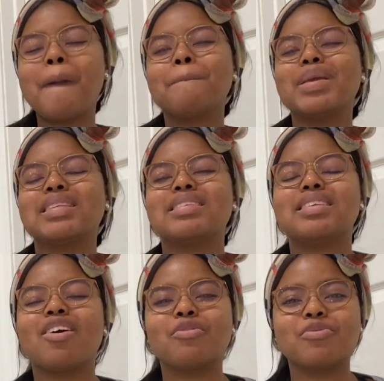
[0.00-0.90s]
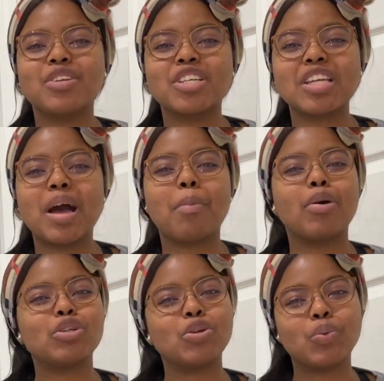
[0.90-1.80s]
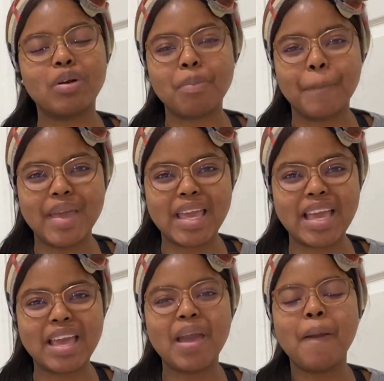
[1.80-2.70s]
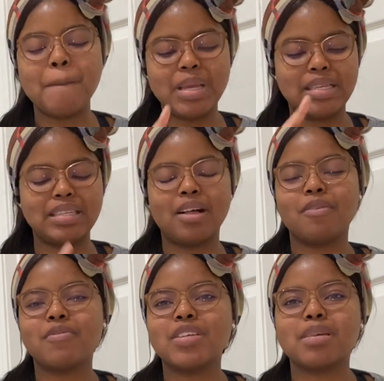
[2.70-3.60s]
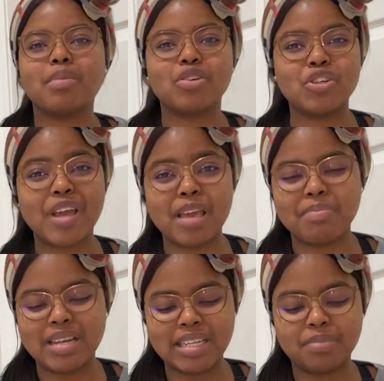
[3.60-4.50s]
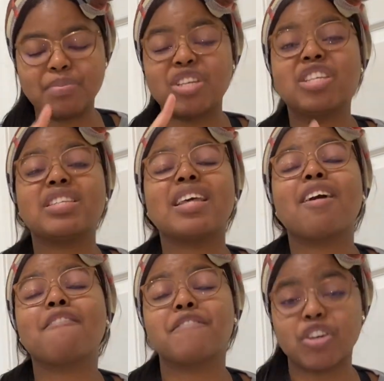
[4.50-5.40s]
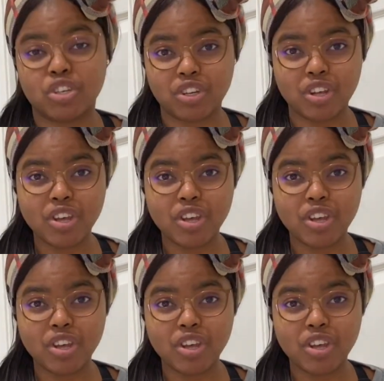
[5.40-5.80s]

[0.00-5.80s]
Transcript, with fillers: Be selfish about your well-being. Be selfish about your happiness. Be selfish